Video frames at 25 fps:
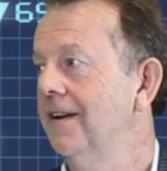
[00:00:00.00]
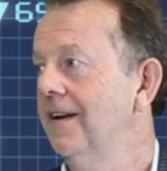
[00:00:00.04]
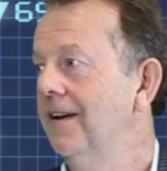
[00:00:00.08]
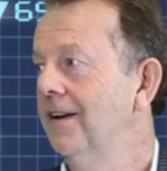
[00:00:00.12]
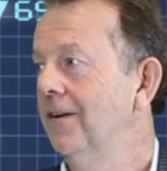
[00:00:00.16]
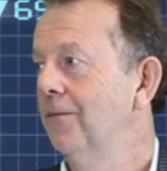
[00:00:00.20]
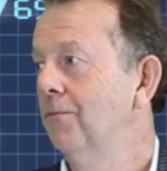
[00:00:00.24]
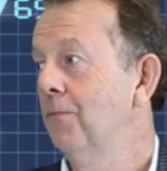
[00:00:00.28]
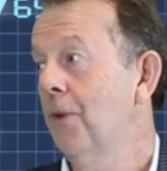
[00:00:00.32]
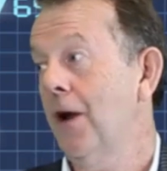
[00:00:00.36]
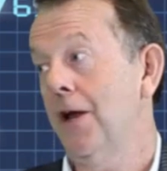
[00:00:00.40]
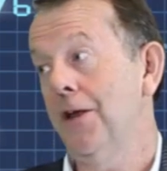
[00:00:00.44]

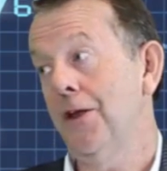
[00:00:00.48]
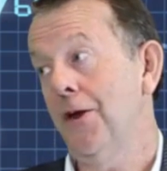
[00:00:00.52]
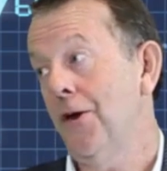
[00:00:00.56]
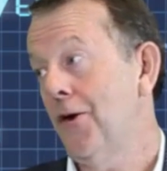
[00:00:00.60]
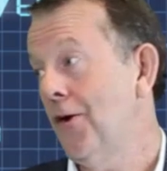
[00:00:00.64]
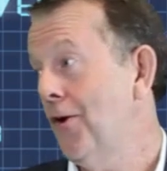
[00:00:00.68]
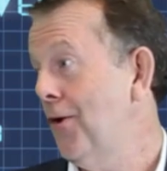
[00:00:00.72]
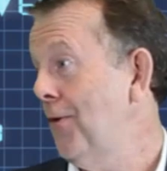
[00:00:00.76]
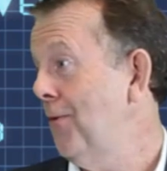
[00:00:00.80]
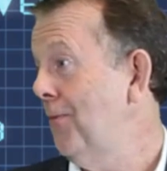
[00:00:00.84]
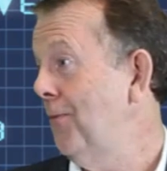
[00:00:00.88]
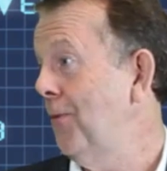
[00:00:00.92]
My
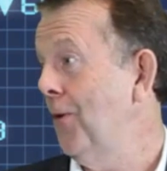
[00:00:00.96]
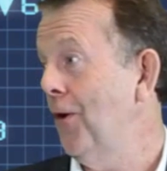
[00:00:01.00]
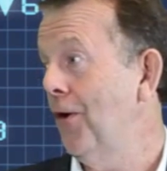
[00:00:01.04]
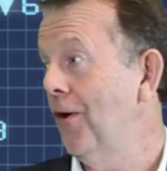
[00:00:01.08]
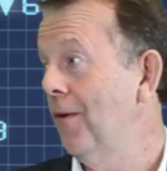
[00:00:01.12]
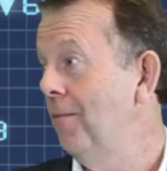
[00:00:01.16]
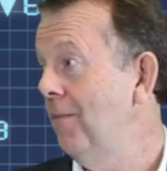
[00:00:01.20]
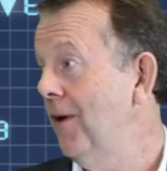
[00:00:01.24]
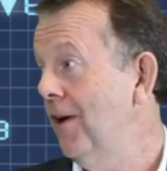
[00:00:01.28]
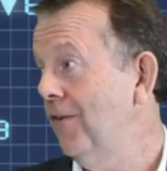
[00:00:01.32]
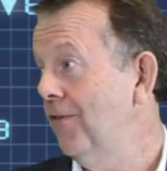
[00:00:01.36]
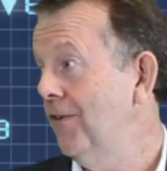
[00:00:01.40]
hero, Warren
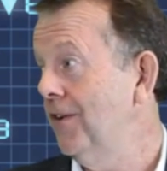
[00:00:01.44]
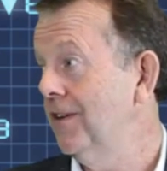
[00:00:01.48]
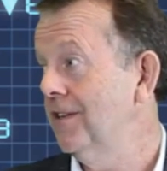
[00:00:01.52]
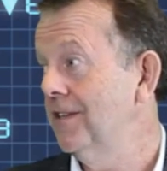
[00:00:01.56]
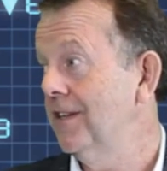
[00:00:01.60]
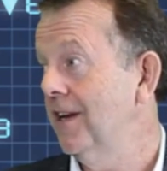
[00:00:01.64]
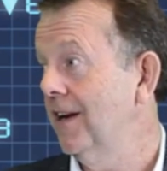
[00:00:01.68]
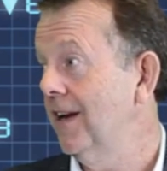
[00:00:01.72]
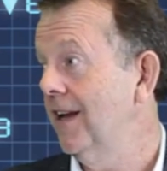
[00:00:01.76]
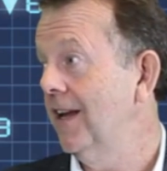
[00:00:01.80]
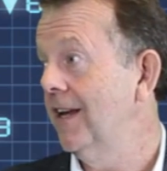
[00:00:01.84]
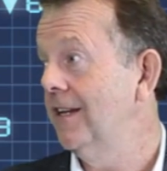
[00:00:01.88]
Buffett, is
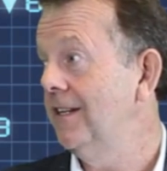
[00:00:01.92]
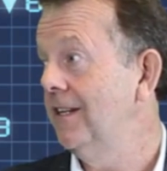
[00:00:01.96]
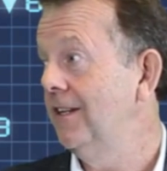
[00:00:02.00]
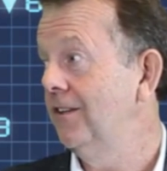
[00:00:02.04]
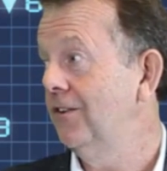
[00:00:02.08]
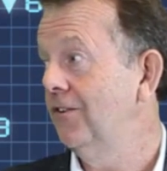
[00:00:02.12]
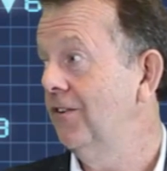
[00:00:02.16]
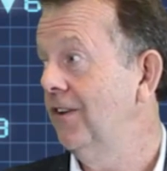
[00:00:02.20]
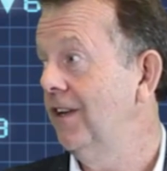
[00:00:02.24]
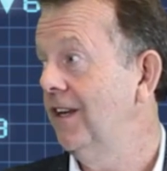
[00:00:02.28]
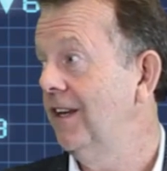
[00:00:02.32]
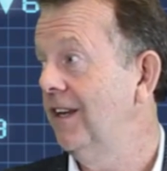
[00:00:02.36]
now
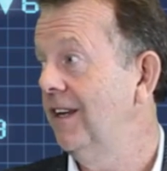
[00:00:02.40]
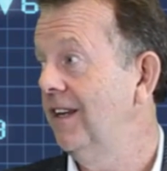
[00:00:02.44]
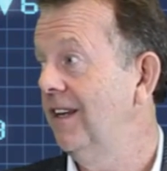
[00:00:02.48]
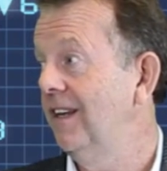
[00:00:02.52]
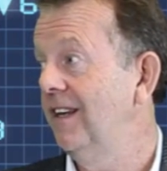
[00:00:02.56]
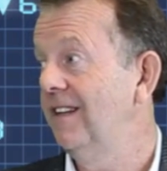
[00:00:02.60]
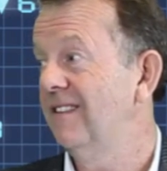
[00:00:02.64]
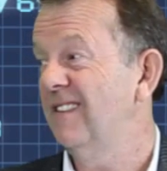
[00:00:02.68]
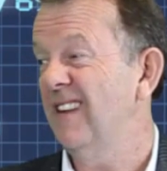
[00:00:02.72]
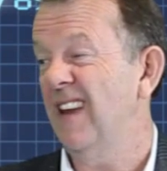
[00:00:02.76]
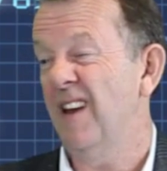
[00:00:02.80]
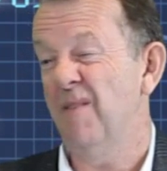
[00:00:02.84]
83. He
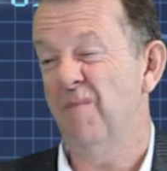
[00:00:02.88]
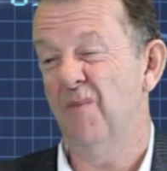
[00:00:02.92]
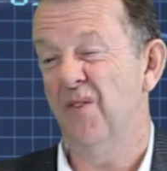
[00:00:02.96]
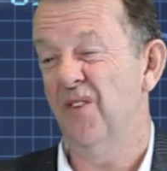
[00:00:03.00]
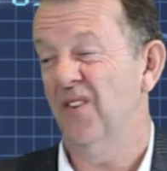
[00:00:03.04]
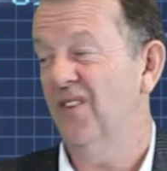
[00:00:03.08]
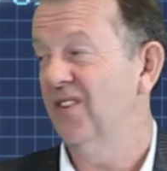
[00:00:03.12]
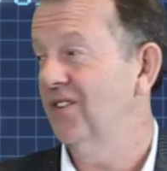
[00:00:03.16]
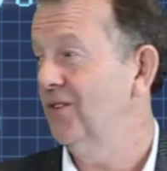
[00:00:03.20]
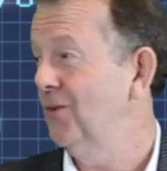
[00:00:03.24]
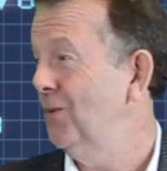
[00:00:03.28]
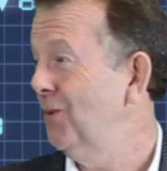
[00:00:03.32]
eats
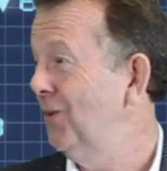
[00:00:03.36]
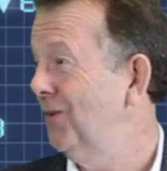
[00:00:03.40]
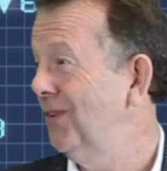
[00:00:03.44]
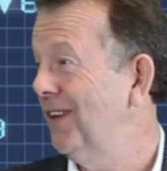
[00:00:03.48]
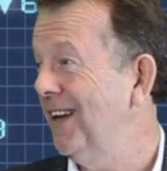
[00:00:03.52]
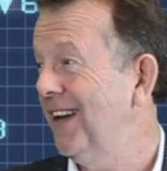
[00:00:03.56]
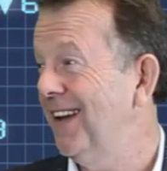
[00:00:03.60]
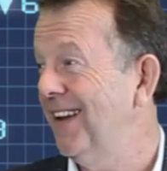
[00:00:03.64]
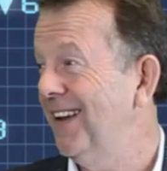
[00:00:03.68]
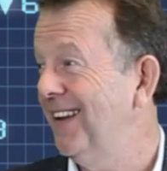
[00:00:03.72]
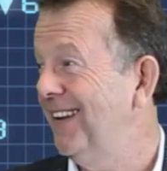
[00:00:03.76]
hamburgers all day.